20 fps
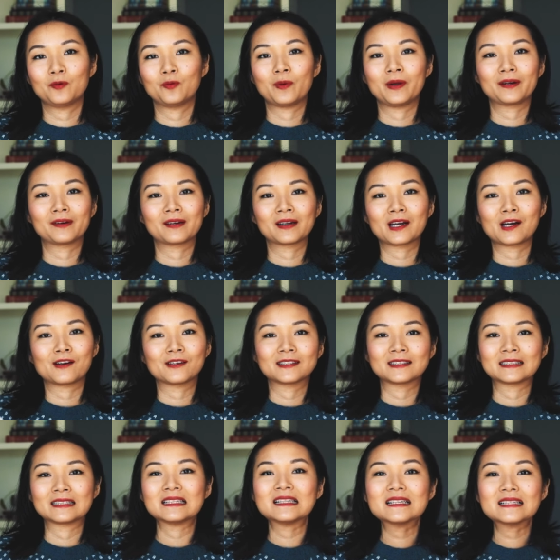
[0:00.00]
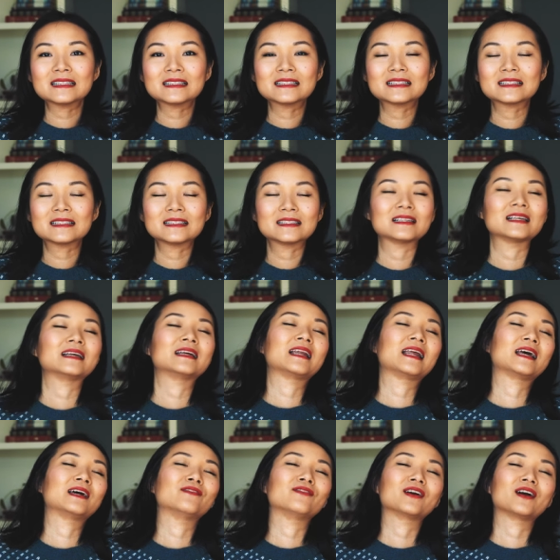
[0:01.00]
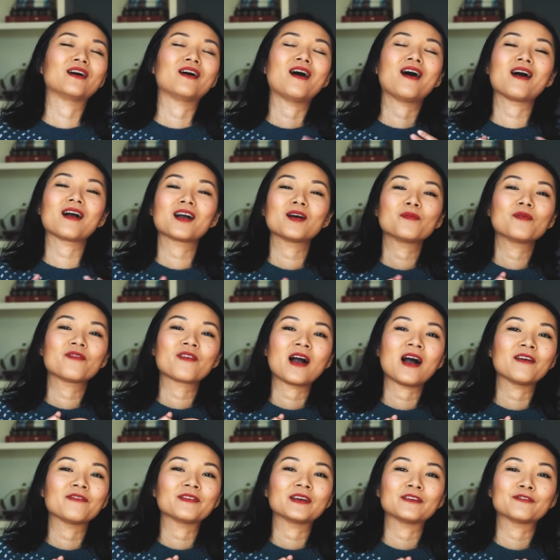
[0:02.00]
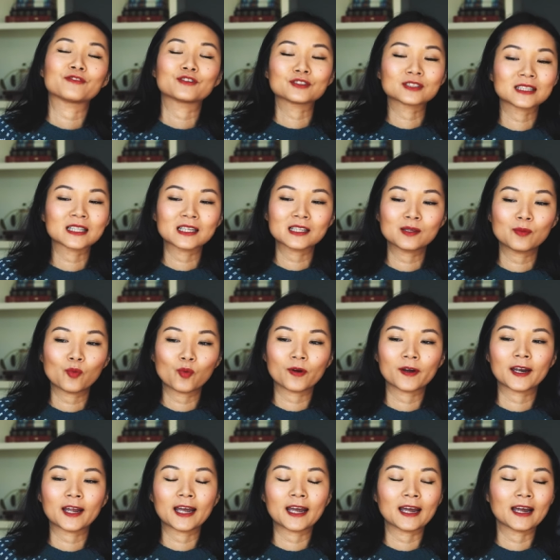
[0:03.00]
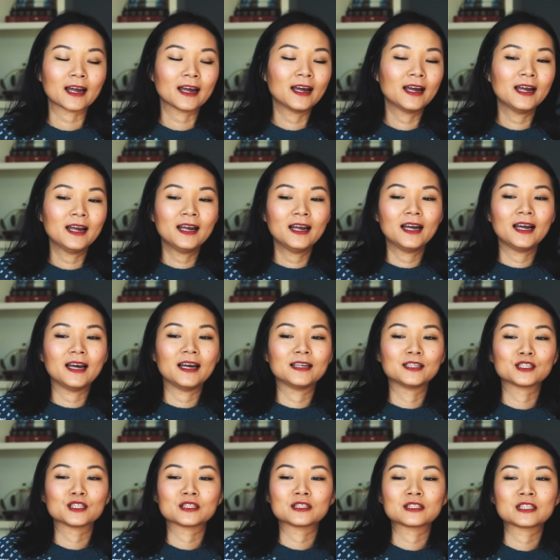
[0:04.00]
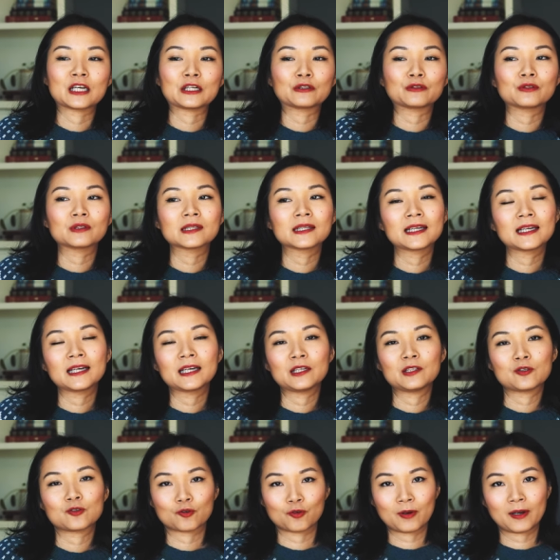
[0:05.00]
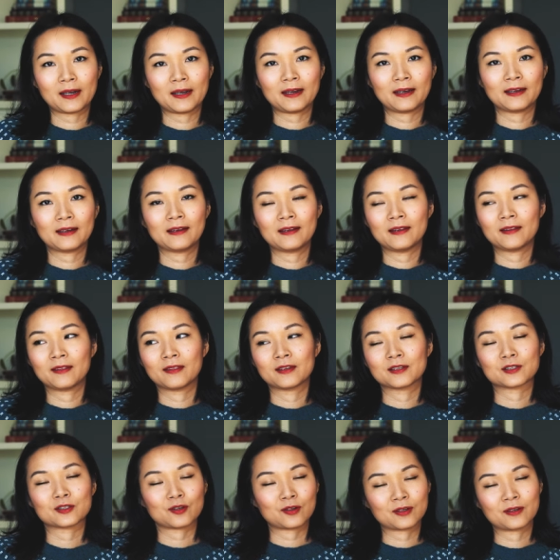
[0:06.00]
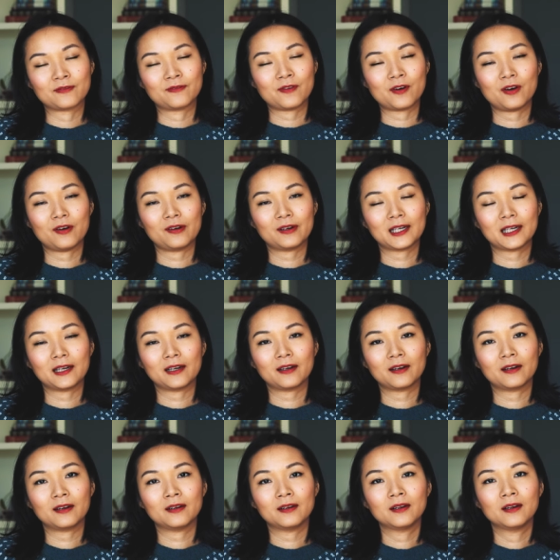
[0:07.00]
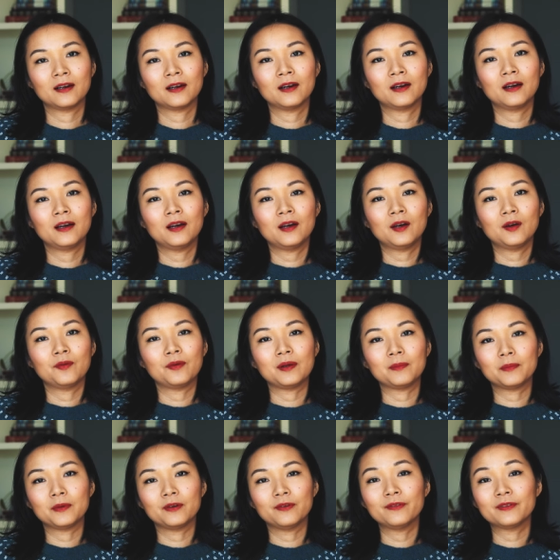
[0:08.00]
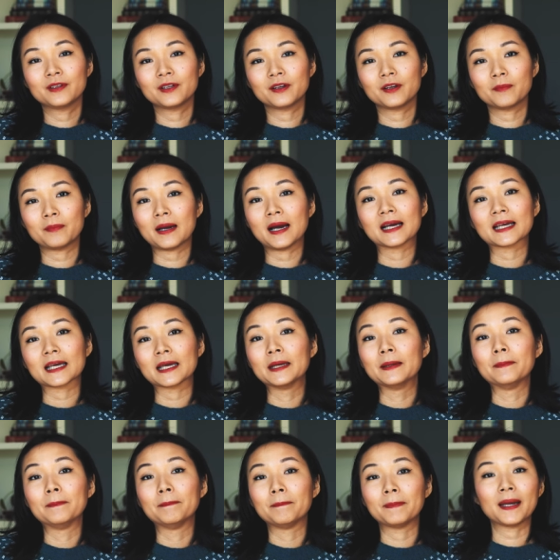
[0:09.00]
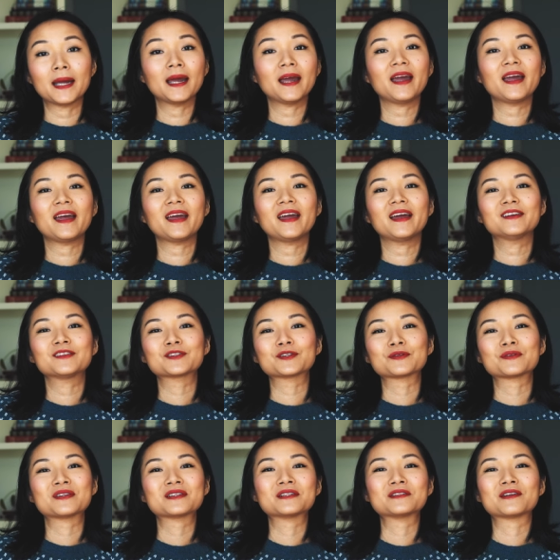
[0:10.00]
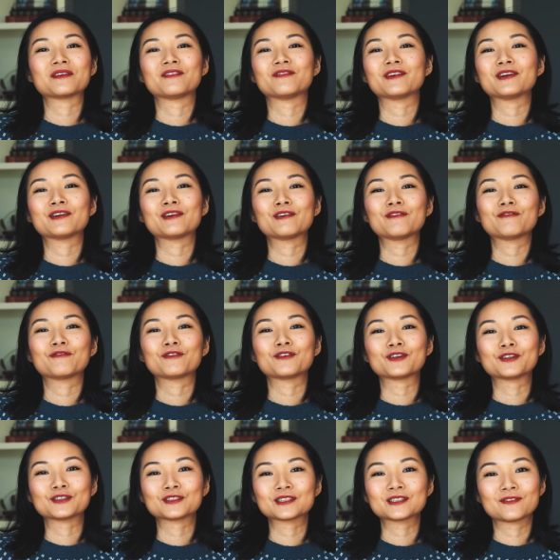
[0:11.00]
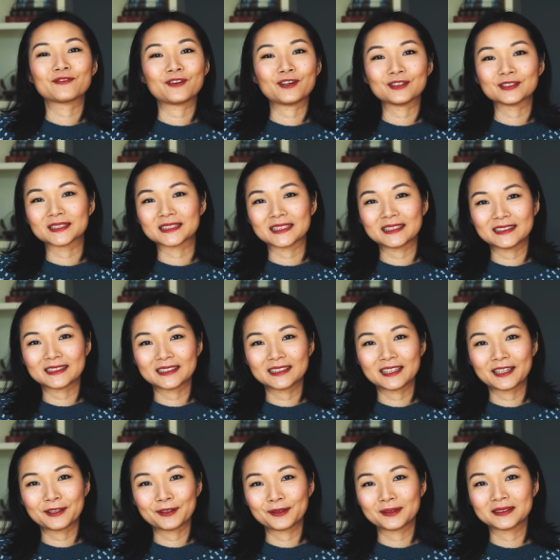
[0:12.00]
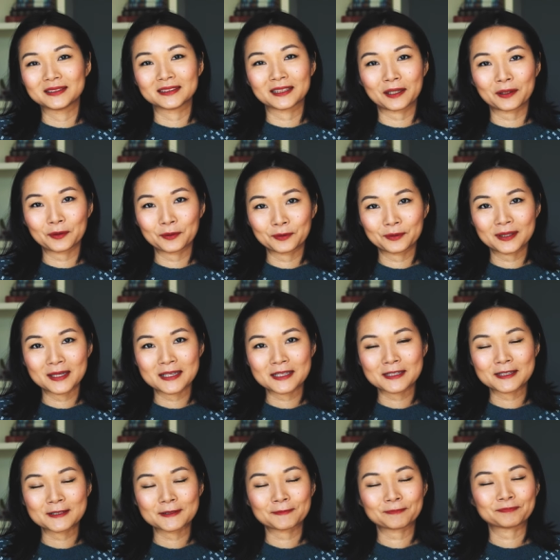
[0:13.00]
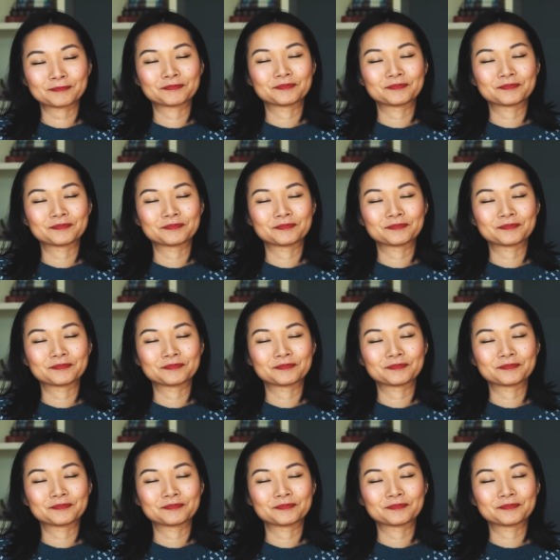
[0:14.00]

wearing our knits and having a hot cup of coffee first thing in the morning and just generally enjoying the start of fall here. We moved here back in May, so this is our very first fall season here in St. Louis.